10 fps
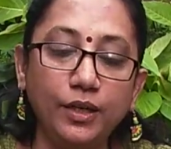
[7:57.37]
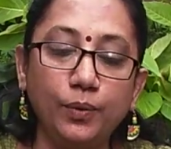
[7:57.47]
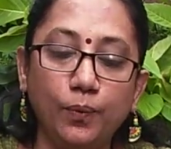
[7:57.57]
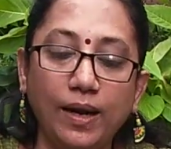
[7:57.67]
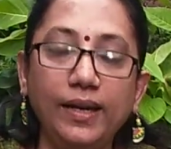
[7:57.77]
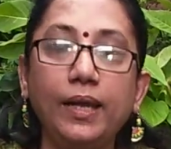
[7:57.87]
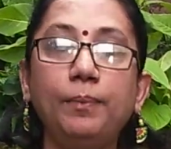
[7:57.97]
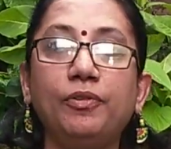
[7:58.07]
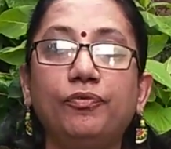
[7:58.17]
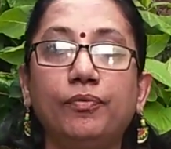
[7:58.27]
1
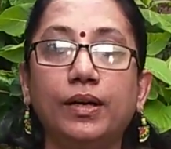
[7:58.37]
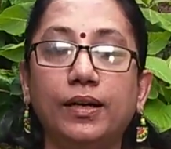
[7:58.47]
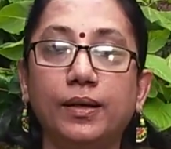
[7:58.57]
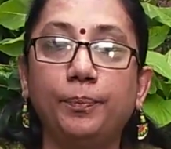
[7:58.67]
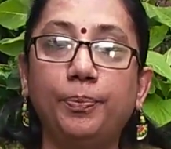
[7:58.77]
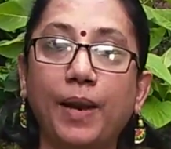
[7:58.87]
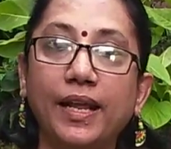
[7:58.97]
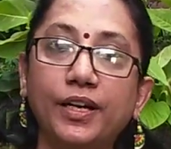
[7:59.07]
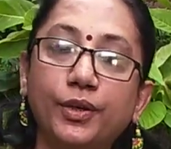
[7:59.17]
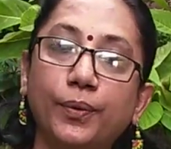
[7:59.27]
day
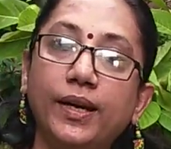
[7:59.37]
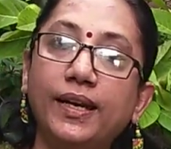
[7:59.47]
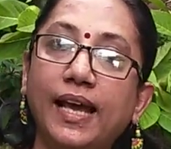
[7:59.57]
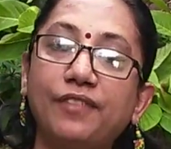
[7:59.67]
prior to it, I